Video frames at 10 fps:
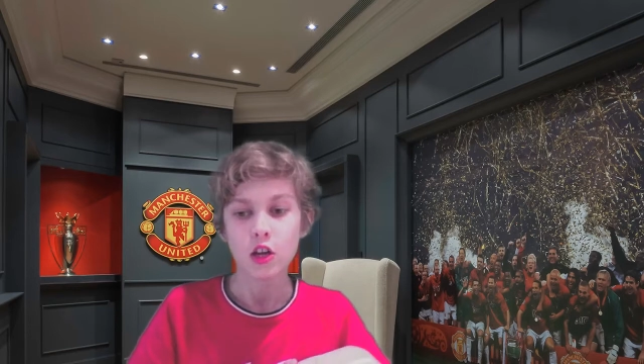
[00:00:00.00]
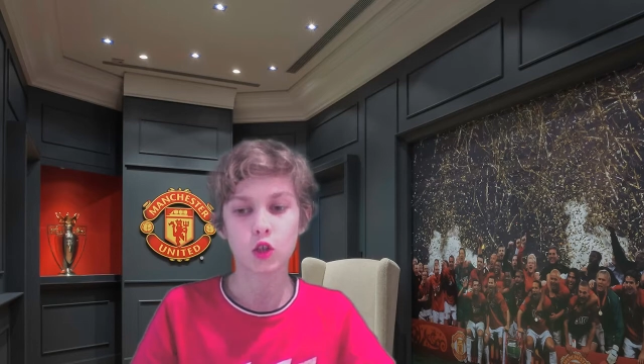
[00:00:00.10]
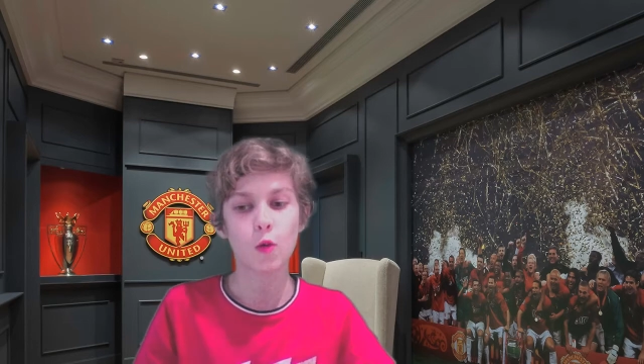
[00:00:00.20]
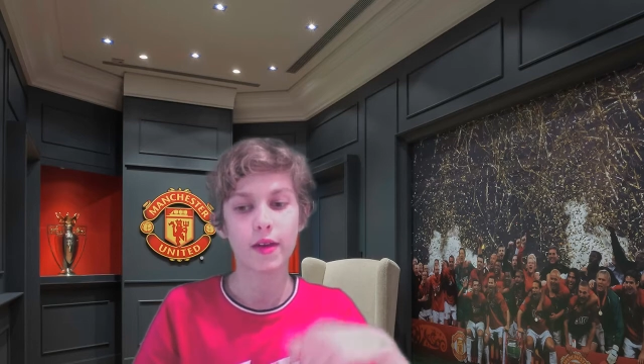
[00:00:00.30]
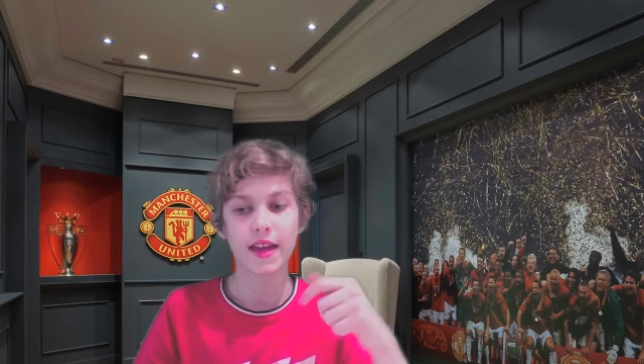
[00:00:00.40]

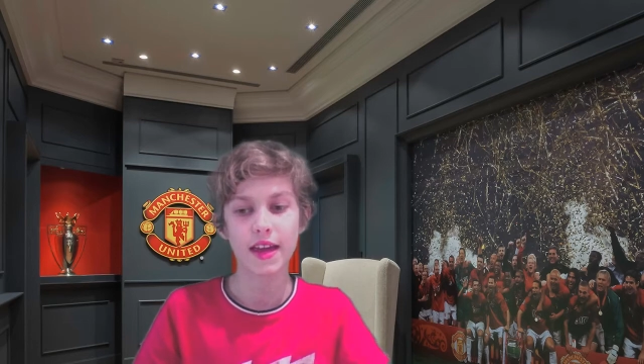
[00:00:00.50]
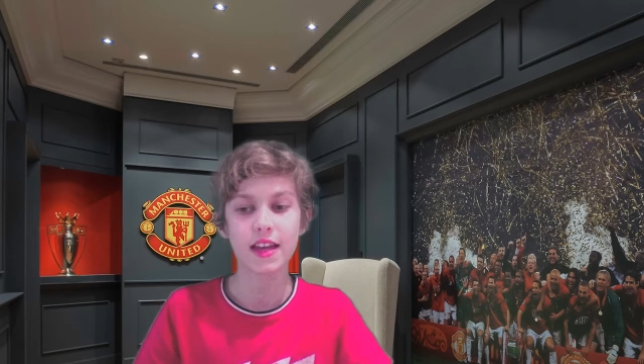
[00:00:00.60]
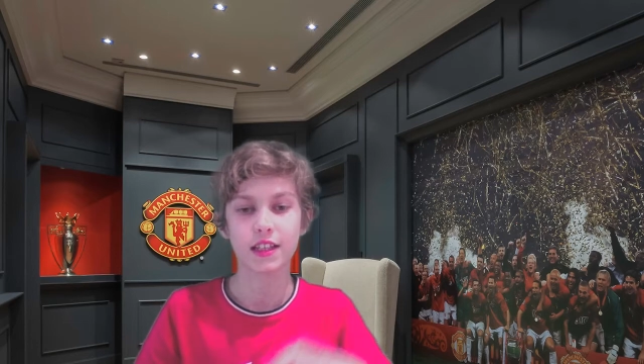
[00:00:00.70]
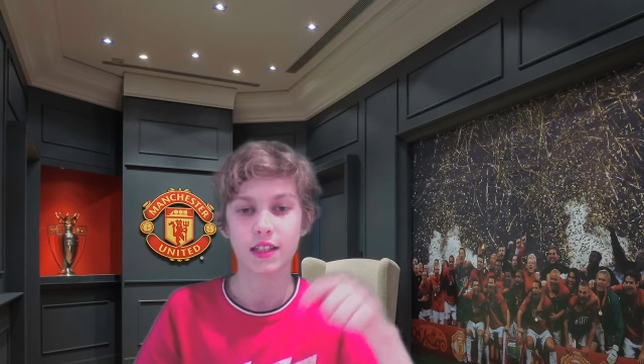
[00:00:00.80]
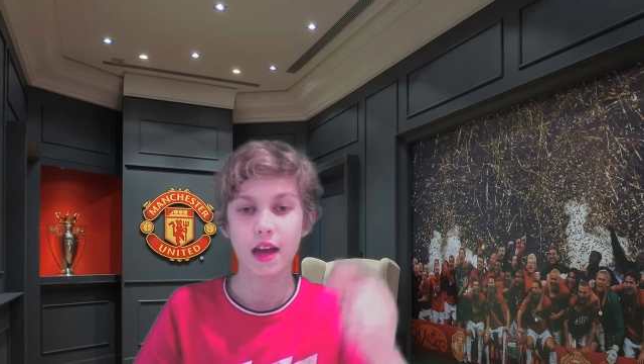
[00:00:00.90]
So he
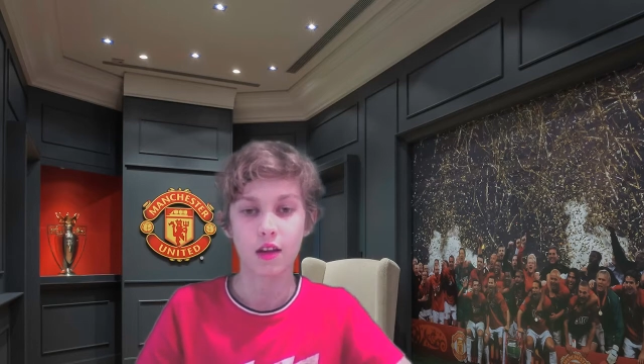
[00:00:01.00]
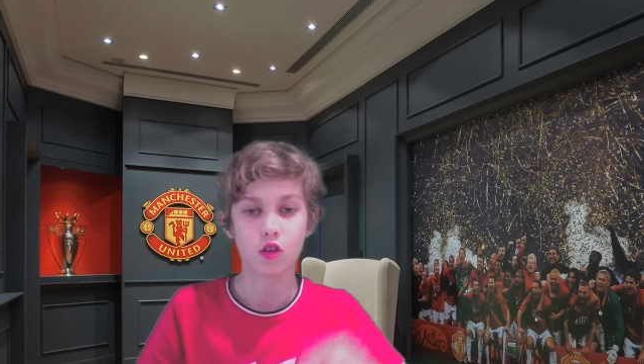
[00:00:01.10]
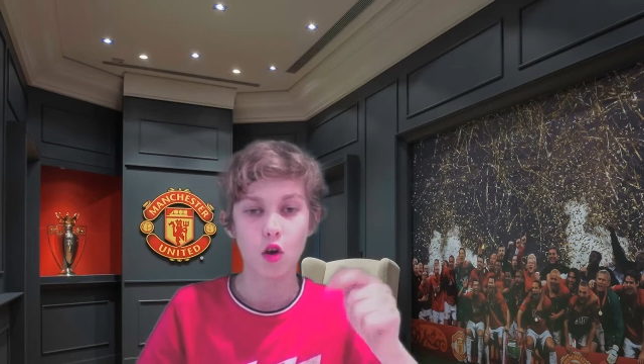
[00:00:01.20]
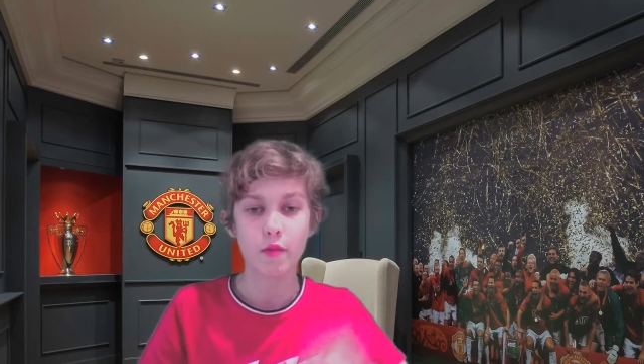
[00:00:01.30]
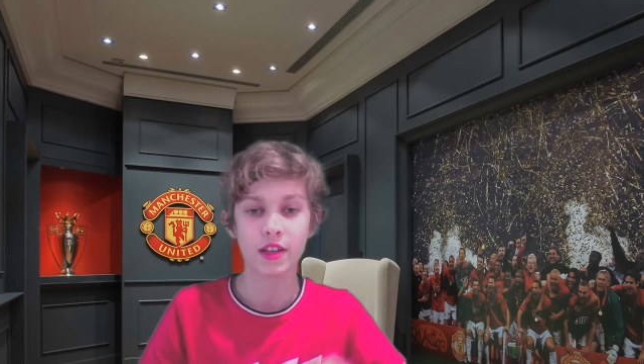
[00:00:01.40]
is get,
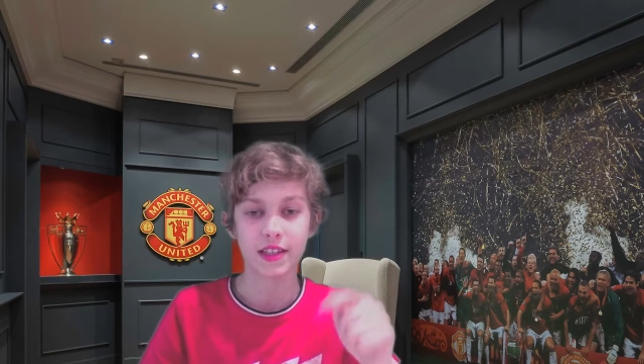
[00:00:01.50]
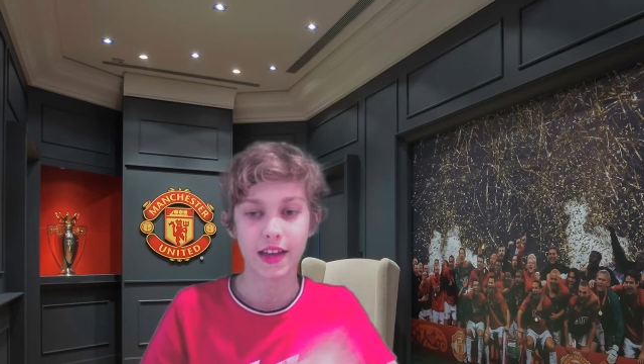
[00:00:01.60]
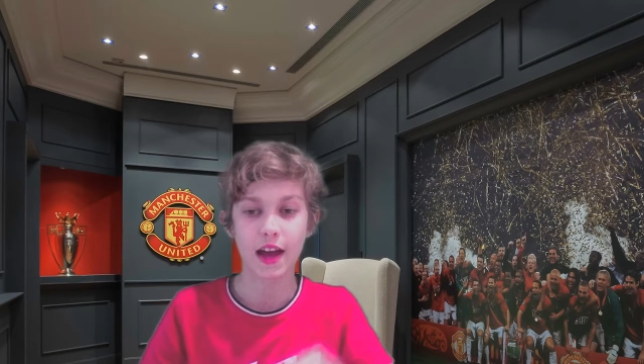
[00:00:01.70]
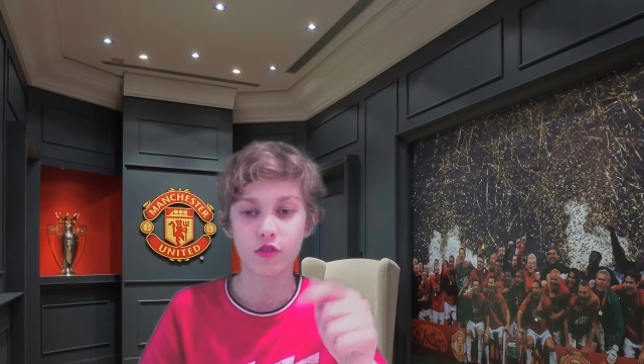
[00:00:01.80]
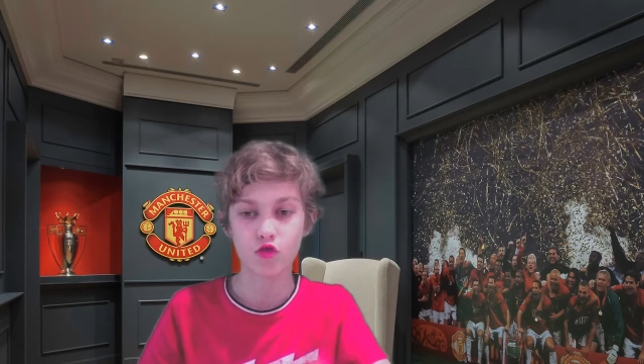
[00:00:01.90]
going to
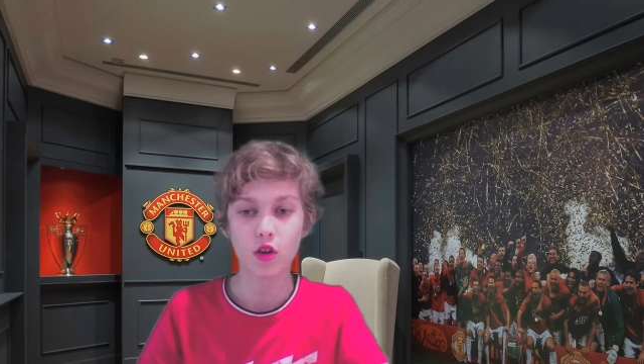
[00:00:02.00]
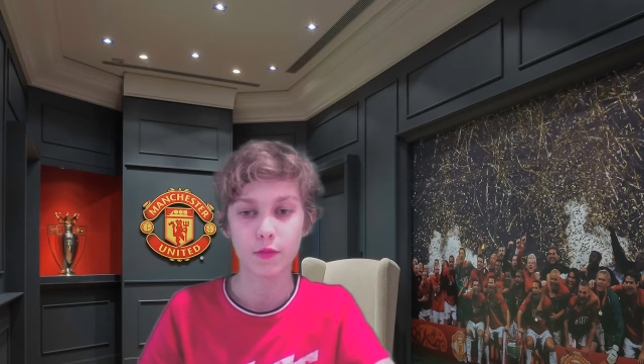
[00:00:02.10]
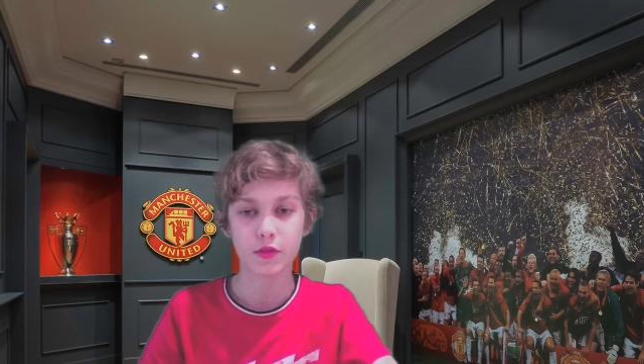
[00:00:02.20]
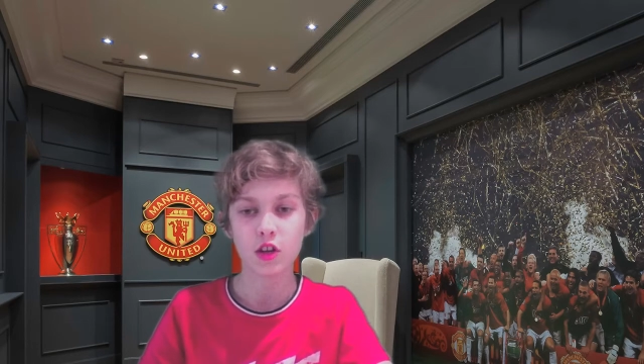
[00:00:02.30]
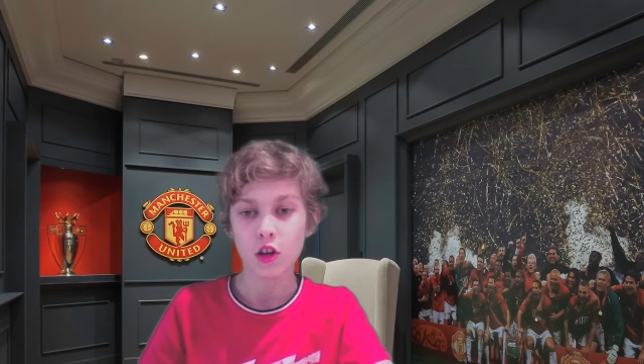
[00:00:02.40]
get
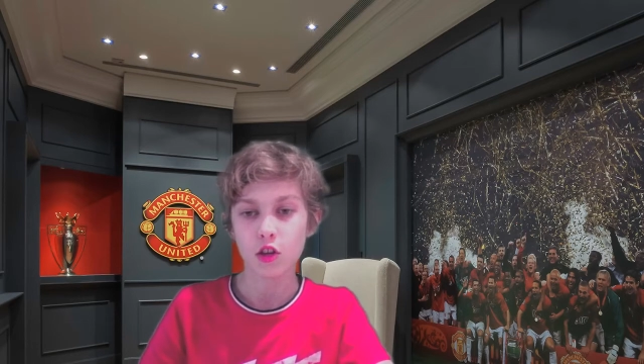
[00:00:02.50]
dropped.